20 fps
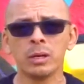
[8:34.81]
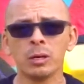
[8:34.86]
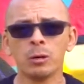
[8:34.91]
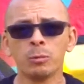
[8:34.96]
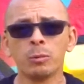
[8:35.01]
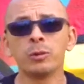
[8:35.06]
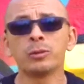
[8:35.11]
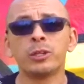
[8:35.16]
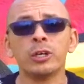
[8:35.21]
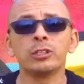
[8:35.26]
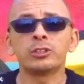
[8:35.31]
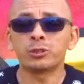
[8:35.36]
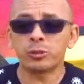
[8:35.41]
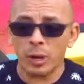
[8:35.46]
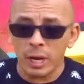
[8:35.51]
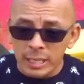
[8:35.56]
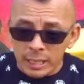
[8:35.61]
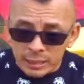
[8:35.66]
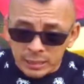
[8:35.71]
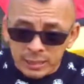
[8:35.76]
Well, they're
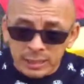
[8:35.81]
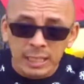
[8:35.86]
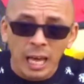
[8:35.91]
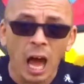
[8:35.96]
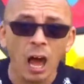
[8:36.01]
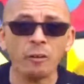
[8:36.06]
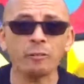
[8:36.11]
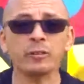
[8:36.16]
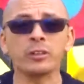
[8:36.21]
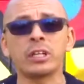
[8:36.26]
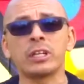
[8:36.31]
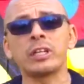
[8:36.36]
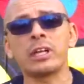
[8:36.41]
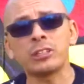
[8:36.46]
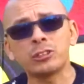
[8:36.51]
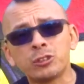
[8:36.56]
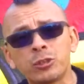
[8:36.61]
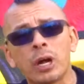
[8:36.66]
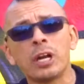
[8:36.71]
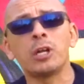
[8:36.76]
trying to stifle that. They're
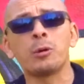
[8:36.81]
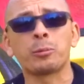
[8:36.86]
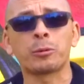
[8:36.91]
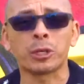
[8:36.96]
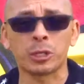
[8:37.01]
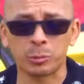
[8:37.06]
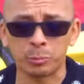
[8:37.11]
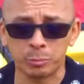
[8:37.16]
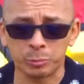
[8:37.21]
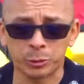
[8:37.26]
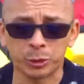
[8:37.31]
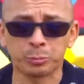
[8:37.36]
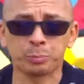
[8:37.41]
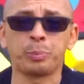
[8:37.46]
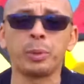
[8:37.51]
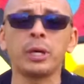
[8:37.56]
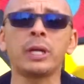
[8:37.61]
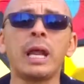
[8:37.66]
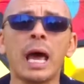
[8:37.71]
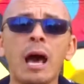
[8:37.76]
trying to
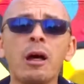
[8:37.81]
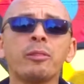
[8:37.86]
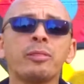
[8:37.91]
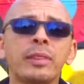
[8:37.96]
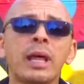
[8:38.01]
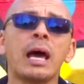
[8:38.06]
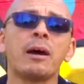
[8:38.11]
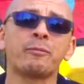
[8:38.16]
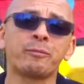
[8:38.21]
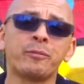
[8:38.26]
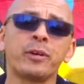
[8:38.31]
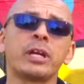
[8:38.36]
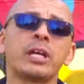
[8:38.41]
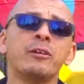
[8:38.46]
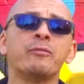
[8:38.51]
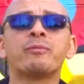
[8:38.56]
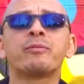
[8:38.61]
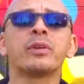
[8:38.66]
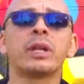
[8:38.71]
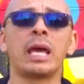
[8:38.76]
put out that
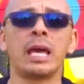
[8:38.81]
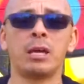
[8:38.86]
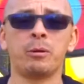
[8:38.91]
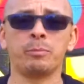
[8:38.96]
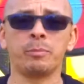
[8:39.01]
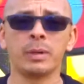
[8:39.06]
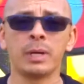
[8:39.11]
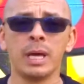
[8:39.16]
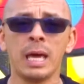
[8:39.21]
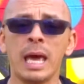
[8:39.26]
freaking flame.